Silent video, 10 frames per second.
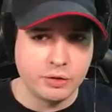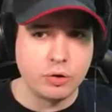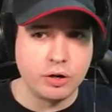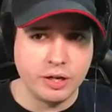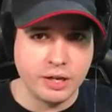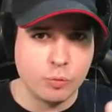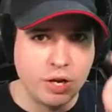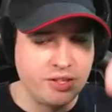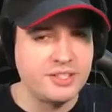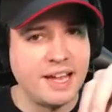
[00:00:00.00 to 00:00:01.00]
or
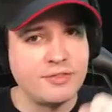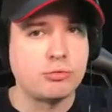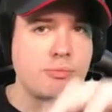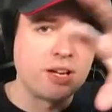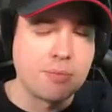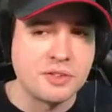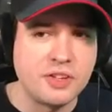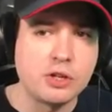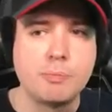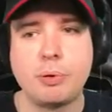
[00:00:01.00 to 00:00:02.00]
when this live stream becomes a
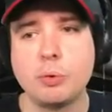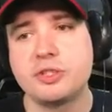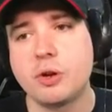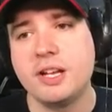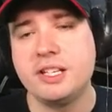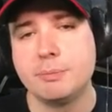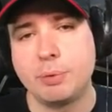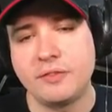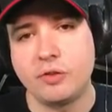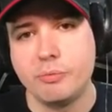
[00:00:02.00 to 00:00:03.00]
video, post your ID and
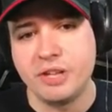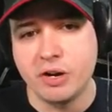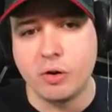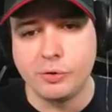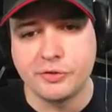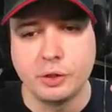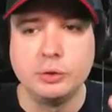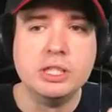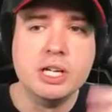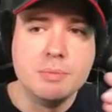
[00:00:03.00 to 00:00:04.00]
platform there
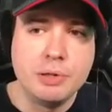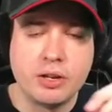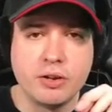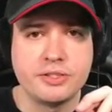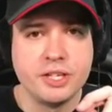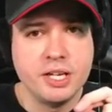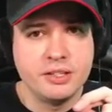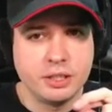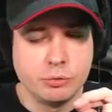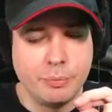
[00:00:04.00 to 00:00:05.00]
also, because
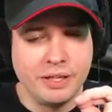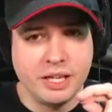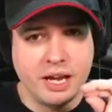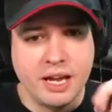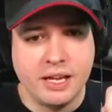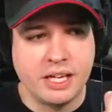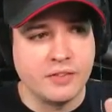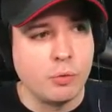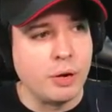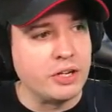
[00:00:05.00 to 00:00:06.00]
there will be a
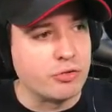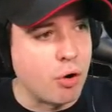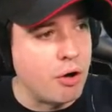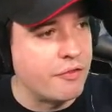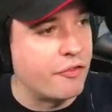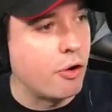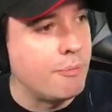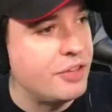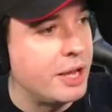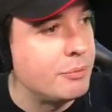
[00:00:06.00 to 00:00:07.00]
giveaway drawn
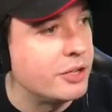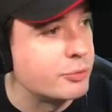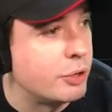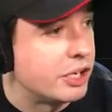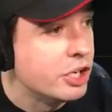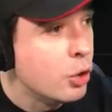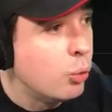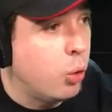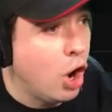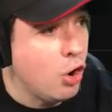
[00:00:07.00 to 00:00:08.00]
from them as well.
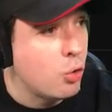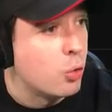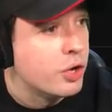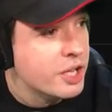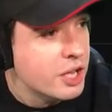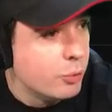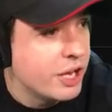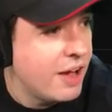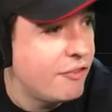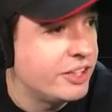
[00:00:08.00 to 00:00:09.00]
Whoa! We
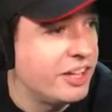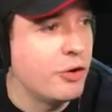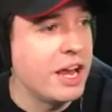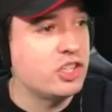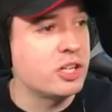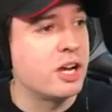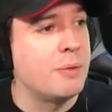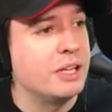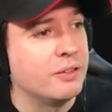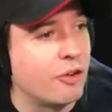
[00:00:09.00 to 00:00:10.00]
have a donation
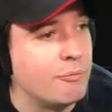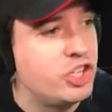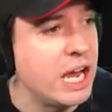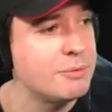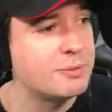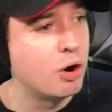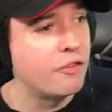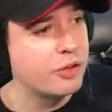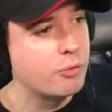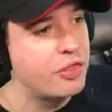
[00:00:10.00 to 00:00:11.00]
coming in from James
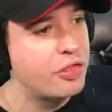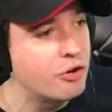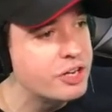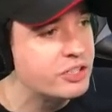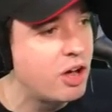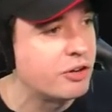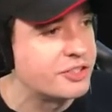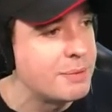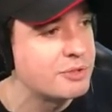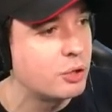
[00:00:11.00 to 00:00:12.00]
Murphy with
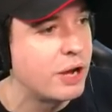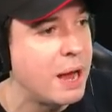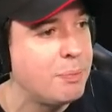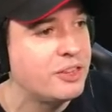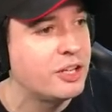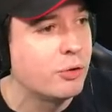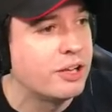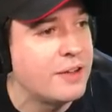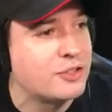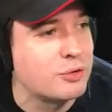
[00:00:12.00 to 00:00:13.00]
$30. I'm so happy that you are
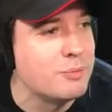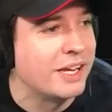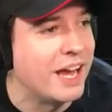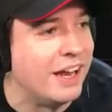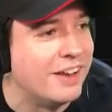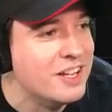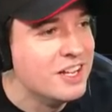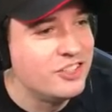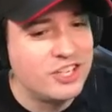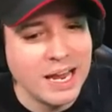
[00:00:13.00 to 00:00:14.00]
live streaming again.
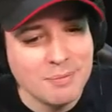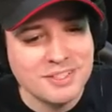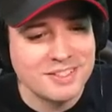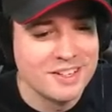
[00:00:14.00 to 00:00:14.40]
James,